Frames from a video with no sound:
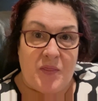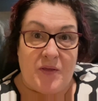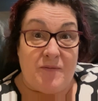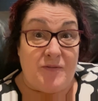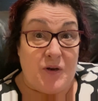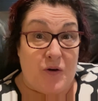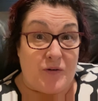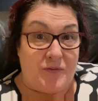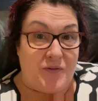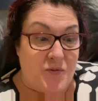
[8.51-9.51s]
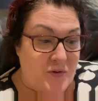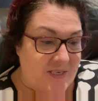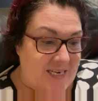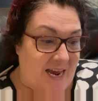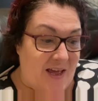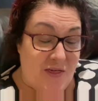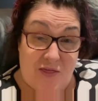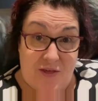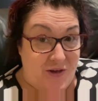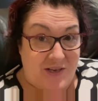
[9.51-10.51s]
the vlog for day
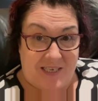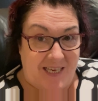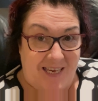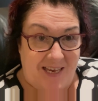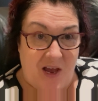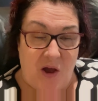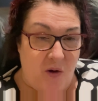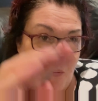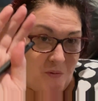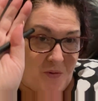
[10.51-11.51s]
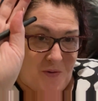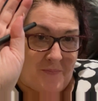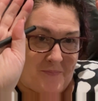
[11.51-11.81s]
30. Ooh.